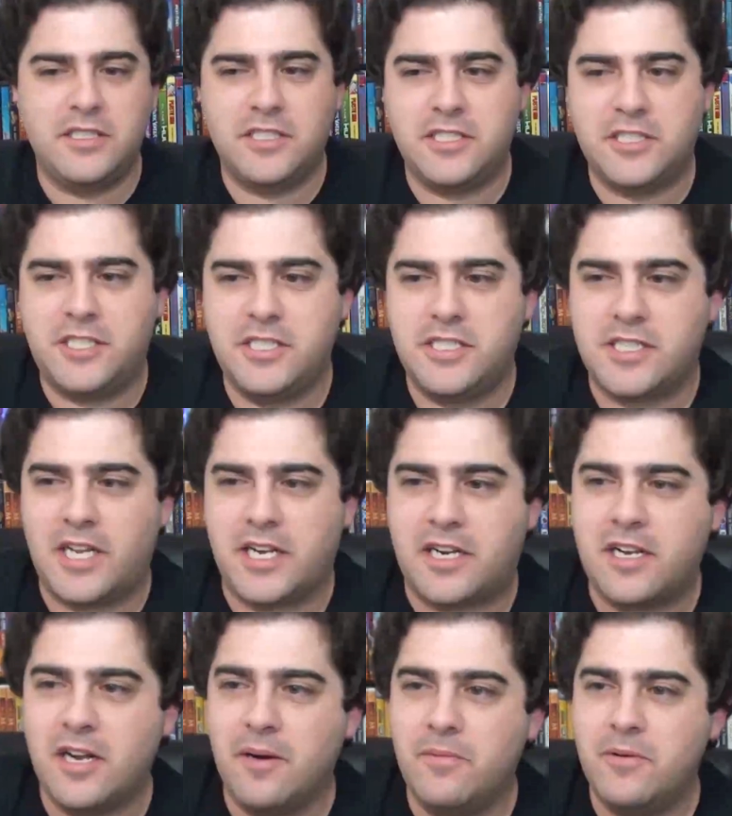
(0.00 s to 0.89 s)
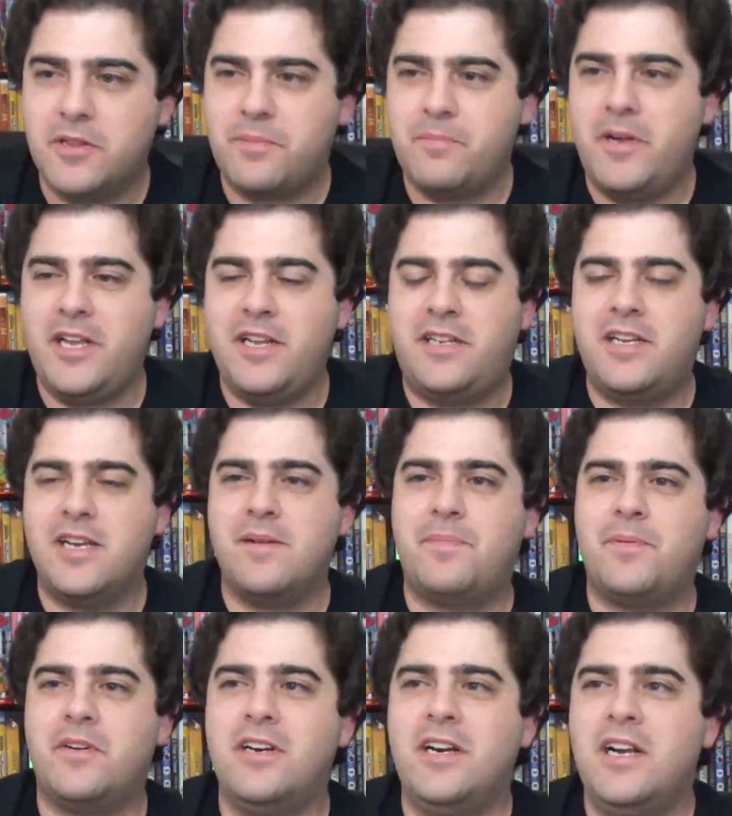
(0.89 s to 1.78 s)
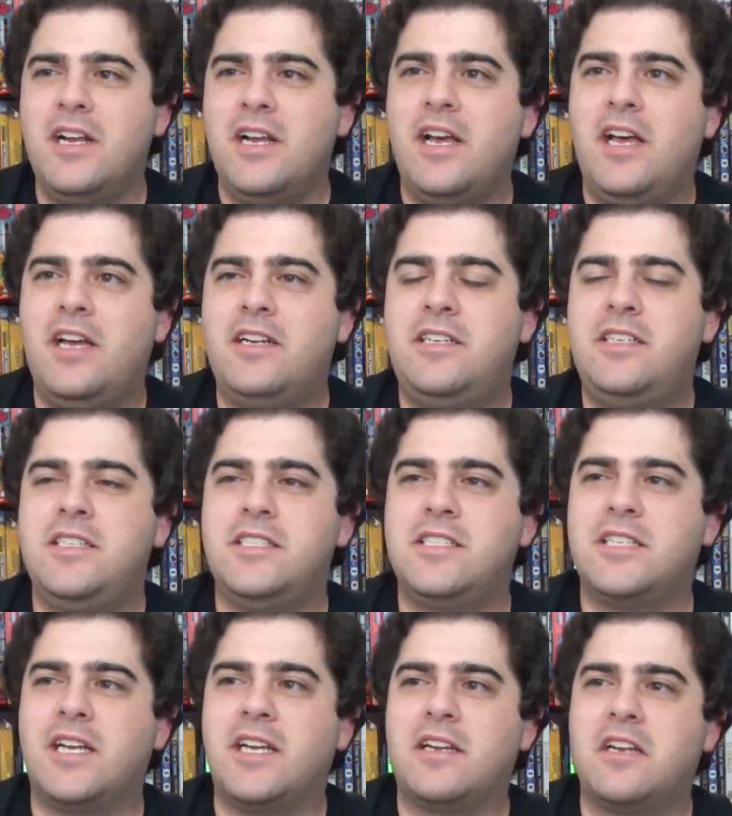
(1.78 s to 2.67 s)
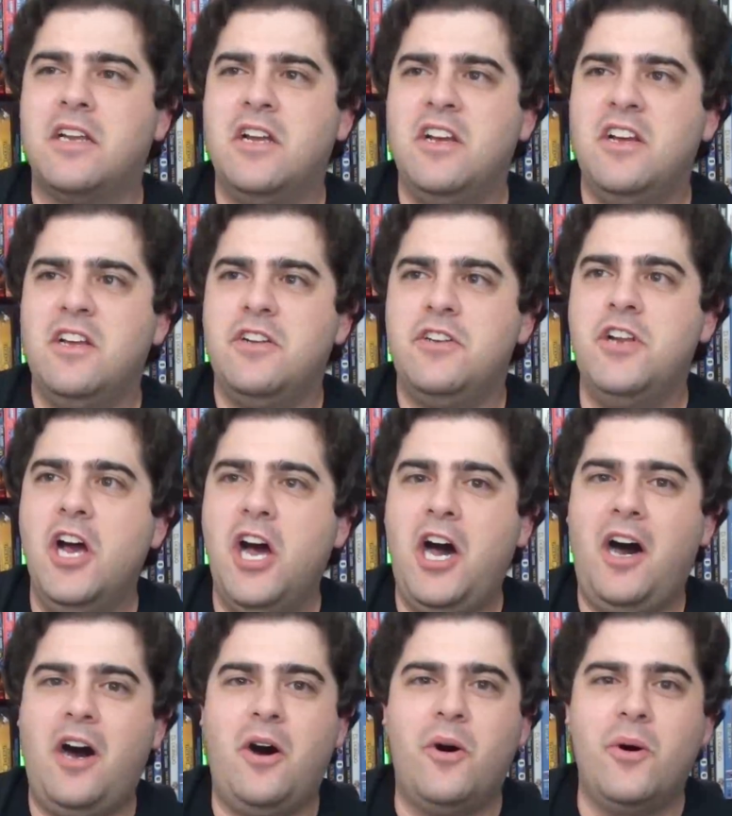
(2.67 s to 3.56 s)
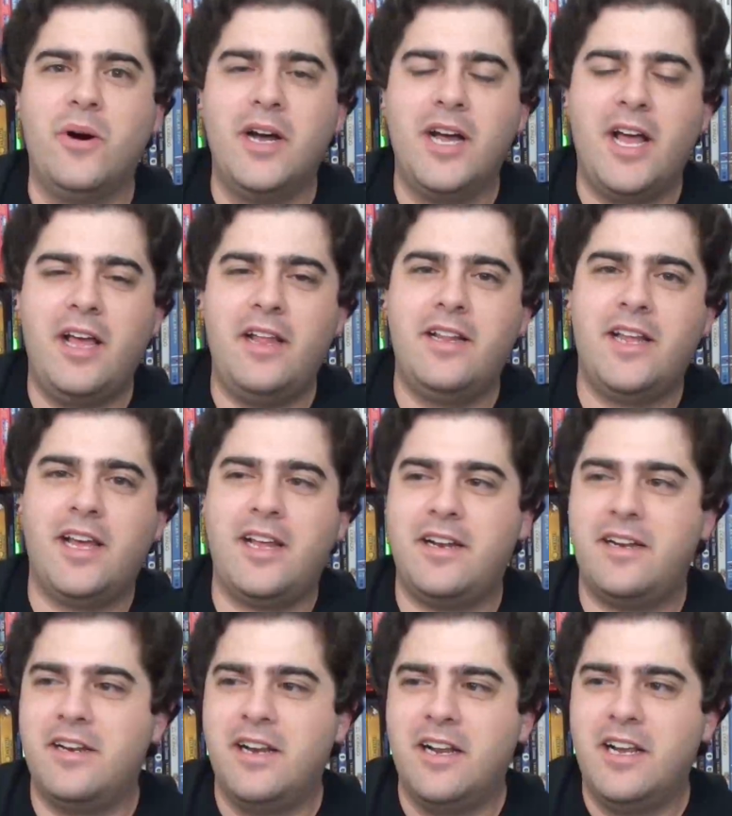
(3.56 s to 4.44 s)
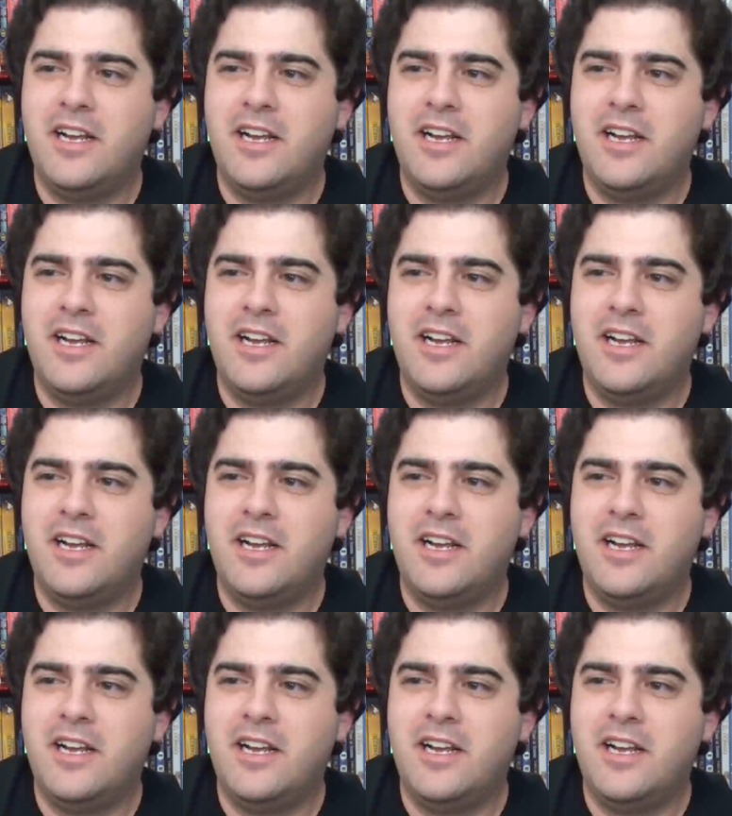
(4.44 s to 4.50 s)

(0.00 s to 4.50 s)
she's like, come with me, Dipper, and she's like, no! And then